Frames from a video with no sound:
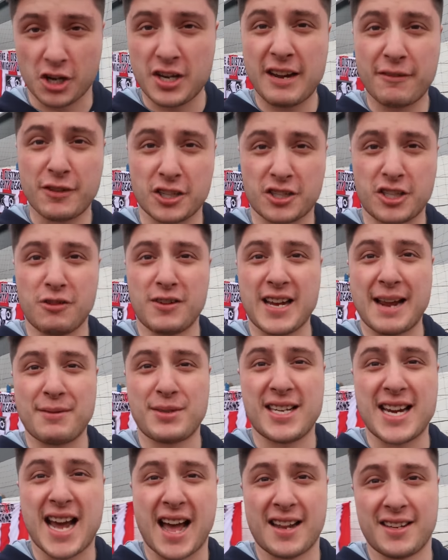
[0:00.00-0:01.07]
Donny have got 2
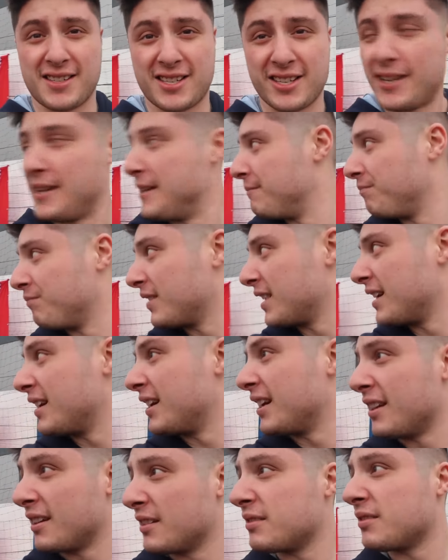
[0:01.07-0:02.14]
games in hand.
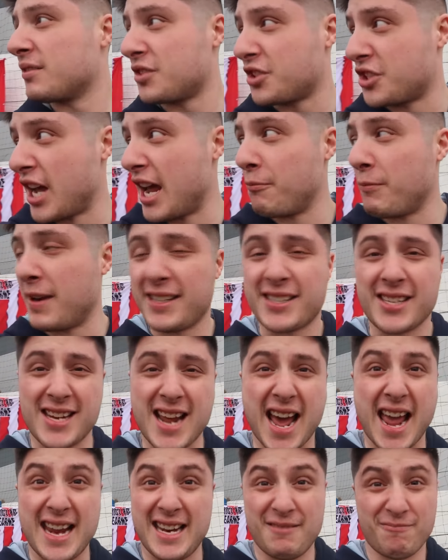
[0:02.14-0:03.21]
Dearne win
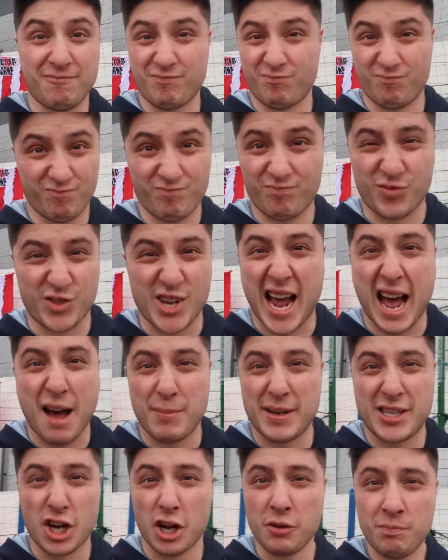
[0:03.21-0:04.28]
today, title
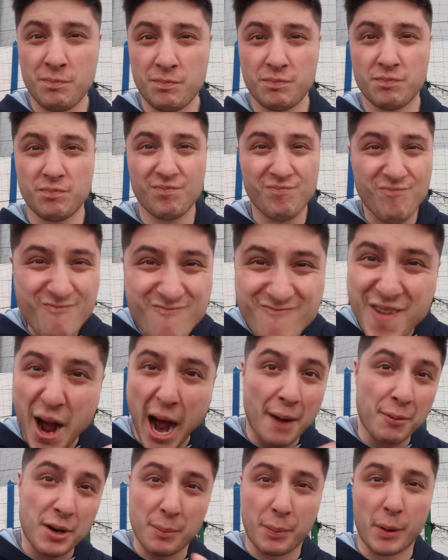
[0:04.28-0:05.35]
will be done.
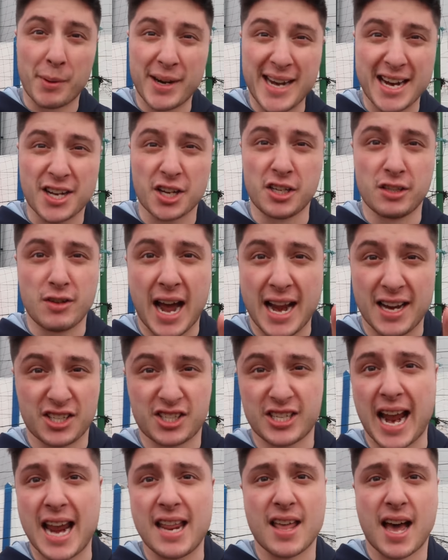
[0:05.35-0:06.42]
I'm going to put my neck on the line and
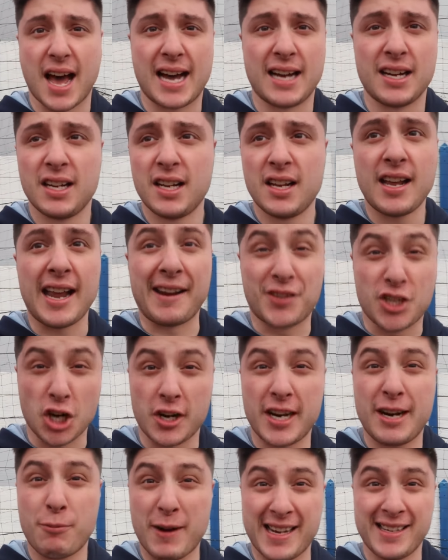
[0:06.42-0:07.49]
say that. If
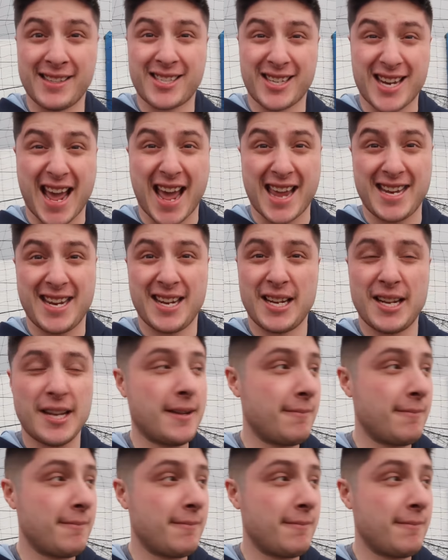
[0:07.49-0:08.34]
Donny win today,